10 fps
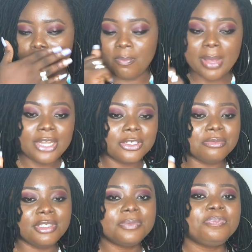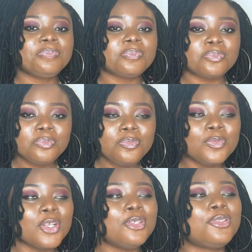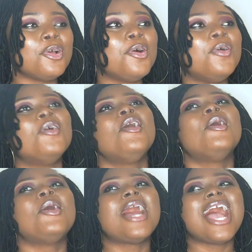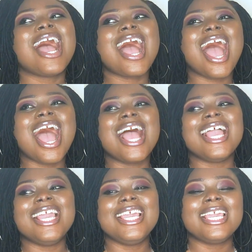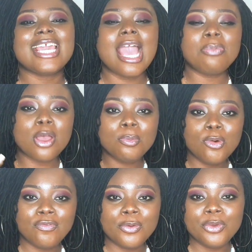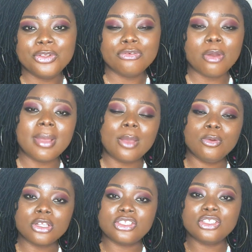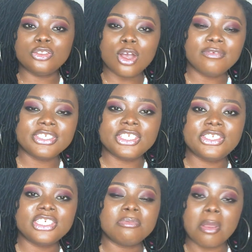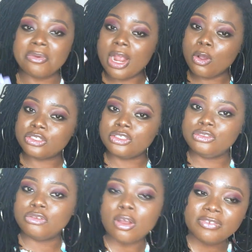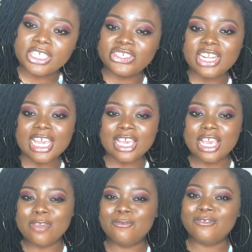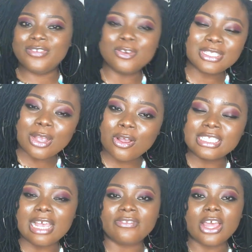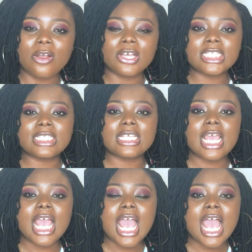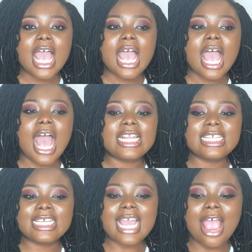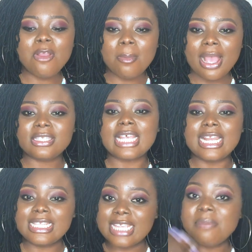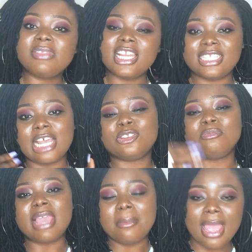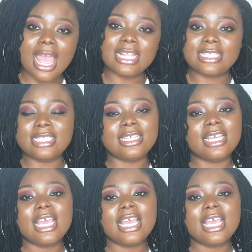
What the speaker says: pardon me. So, I kept on moving with the robber. We got to the door of the kitchen. My brother got to the door of the kitchen like a few seconds after us. And the robber said the same thing he said to me and my auntie